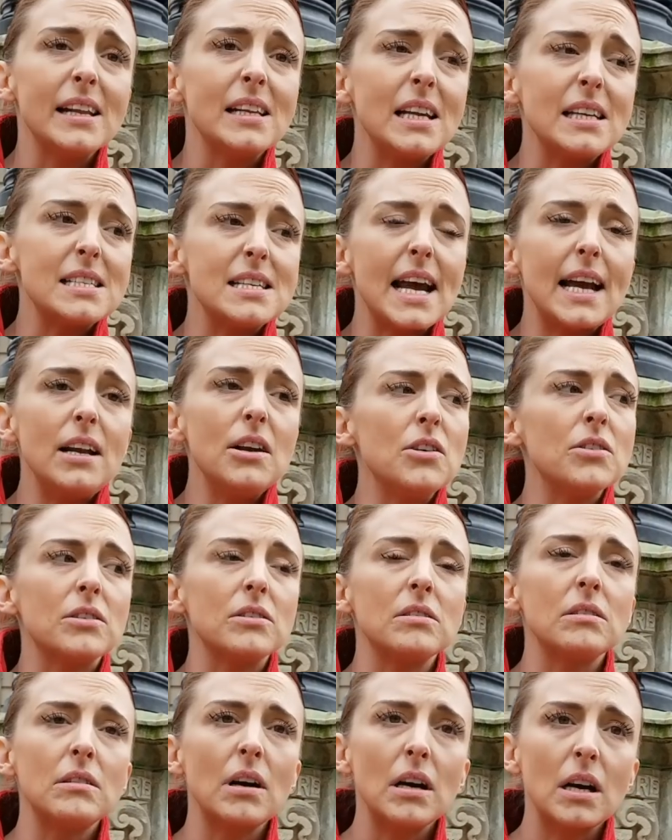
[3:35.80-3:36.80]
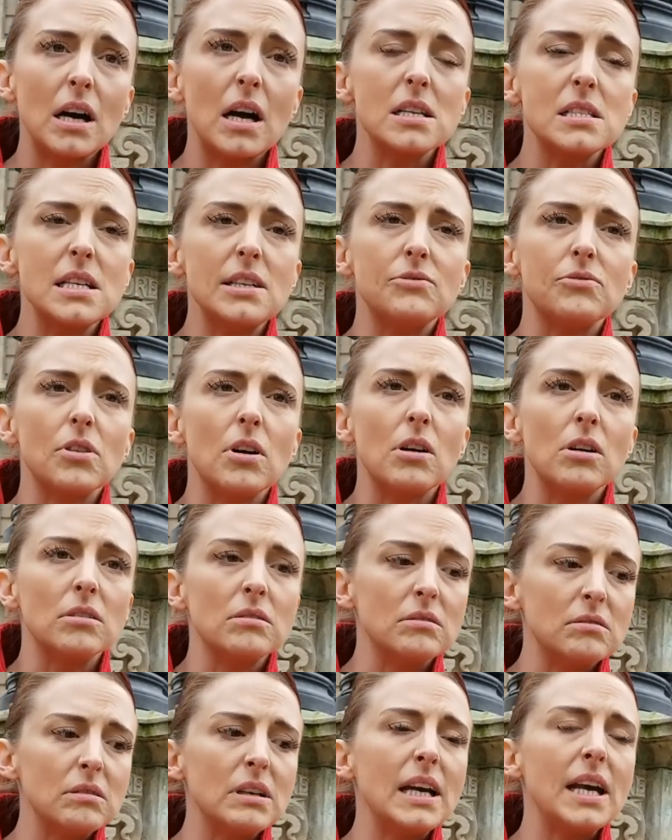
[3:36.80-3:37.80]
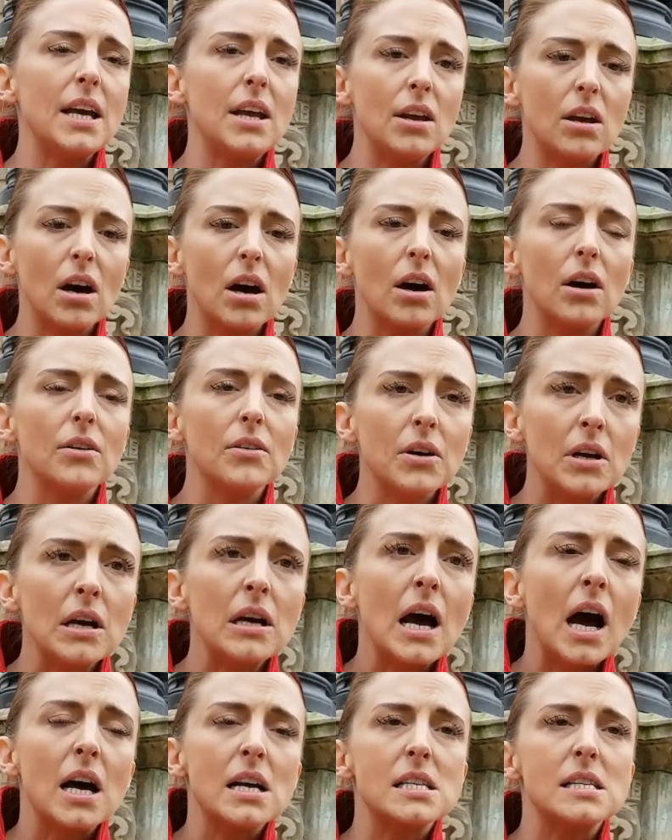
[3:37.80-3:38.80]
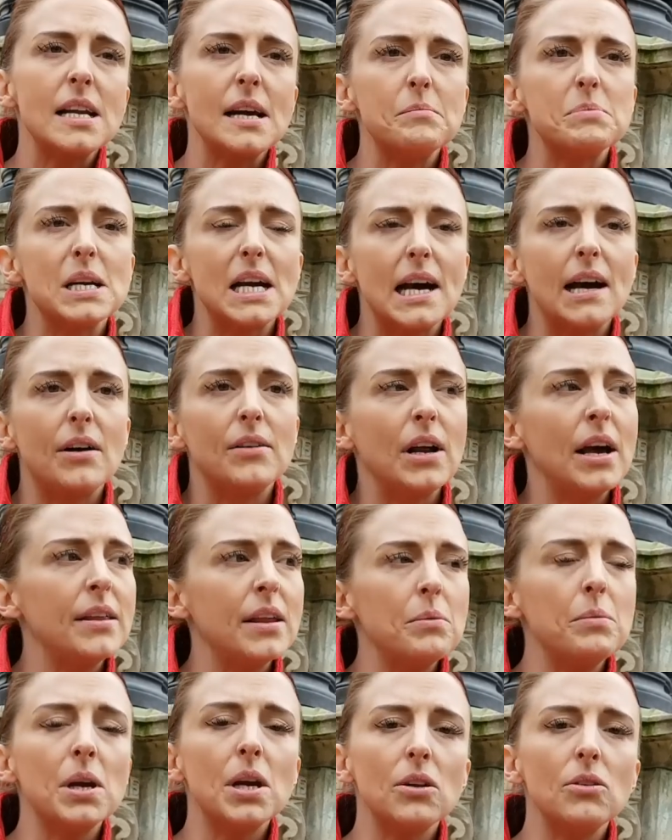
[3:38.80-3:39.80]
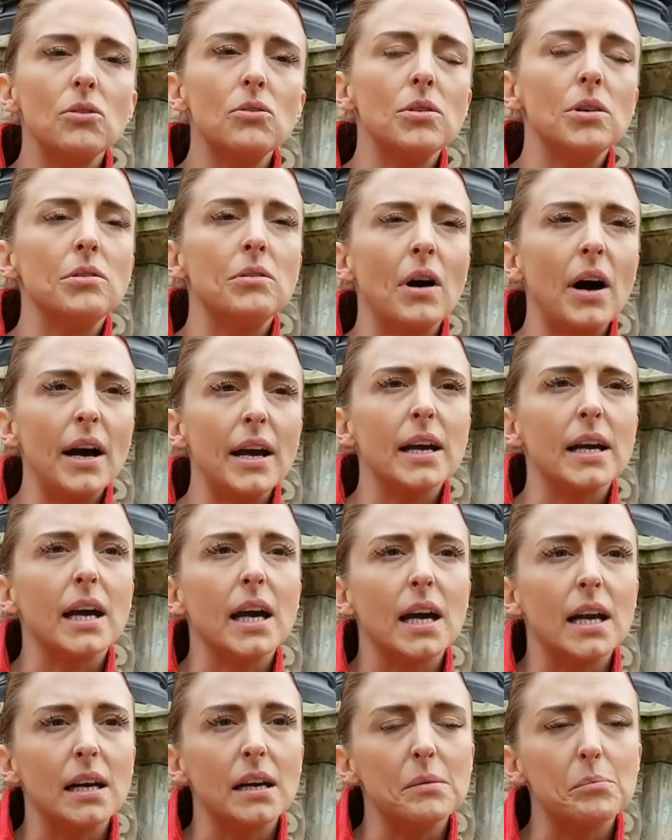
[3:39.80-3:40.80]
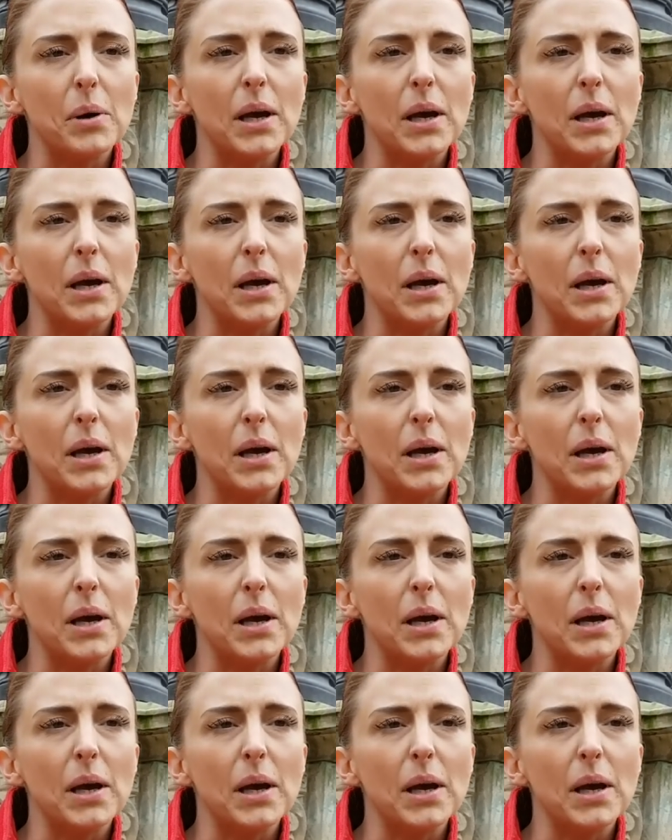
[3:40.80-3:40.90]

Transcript: And say, look, I did wrong. Here you go. I stepped down, and then we can all unite again.